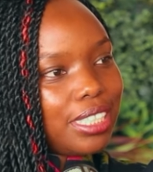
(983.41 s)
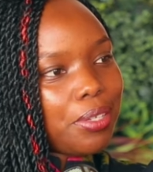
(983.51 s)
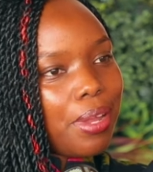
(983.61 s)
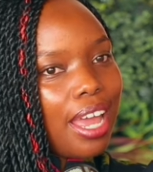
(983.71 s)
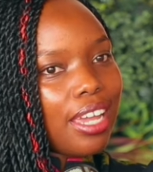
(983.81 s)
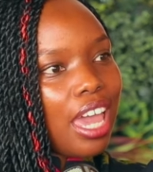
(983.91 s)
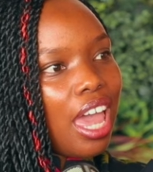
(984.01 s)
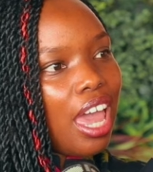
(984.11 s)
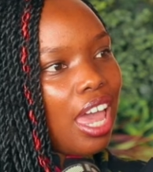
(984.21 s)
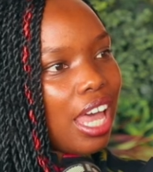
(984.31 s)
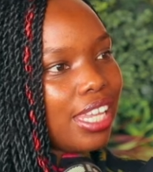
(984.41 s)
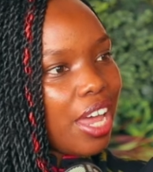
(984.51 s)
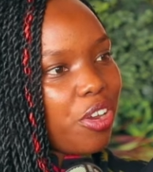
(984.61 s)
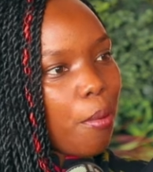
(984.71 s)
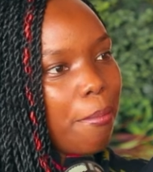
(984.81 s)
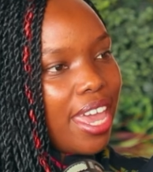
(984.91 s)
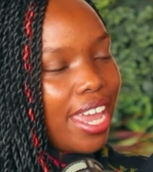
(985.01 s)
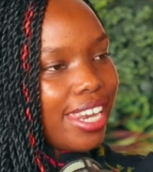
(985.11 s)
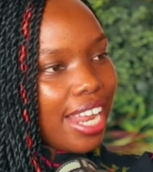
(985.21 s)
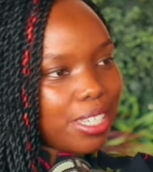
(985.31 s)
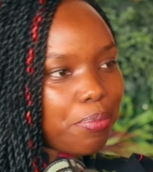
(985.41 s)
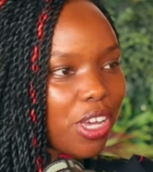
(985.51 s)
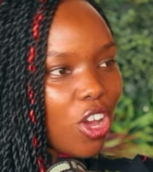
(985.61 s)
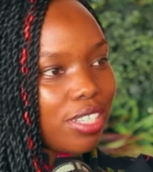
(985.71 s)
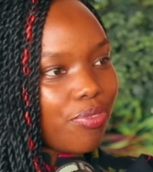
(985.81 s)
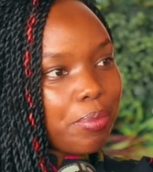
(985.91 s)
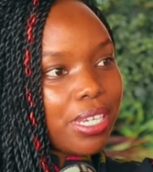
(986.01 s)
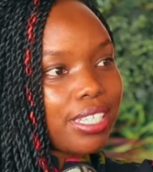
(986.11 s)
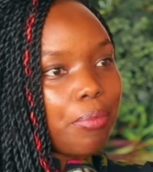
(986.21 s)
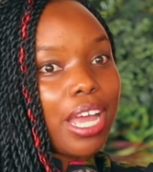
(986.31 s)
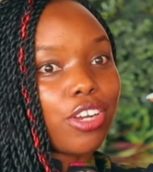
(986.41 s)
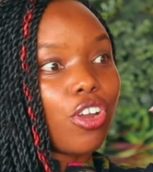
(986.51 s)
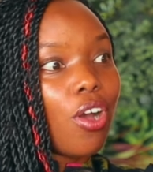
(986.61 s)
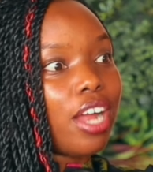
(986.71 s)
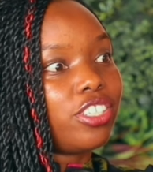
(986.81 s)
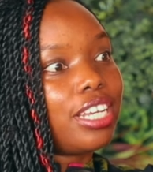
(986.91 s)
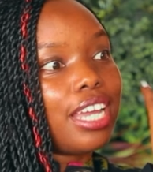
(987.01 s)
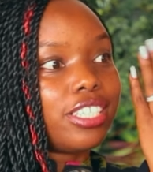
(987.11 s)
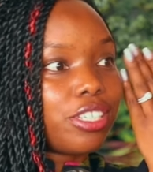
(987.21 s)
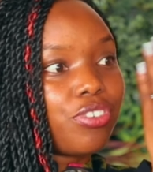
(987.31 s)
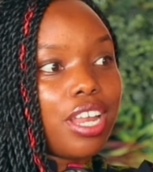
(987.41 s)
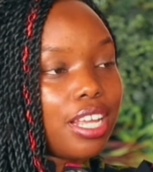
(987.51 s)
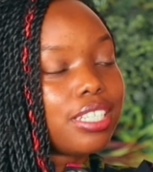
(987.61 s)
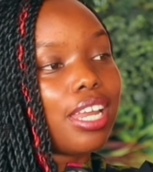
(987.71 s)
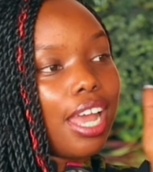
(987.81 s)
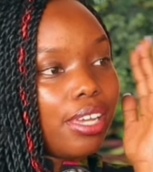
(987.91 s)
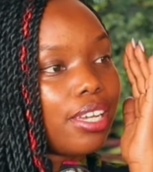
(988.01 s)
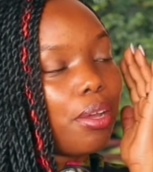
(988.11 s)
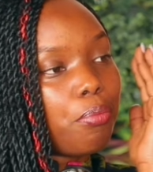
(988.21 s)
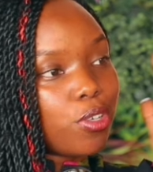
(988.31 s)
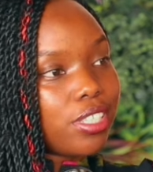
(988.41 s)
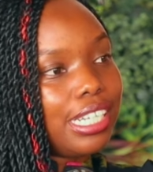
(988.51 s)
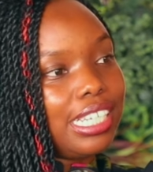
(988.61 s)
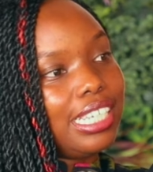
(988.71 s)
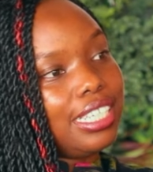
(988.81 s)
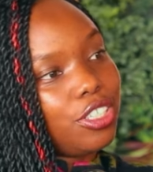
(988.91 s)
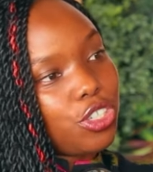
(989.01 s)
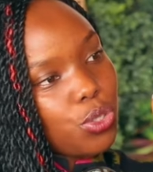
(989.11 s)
They were like, there are no men, not because feminists. I'm like, no, actually, I just realized that I mostly lean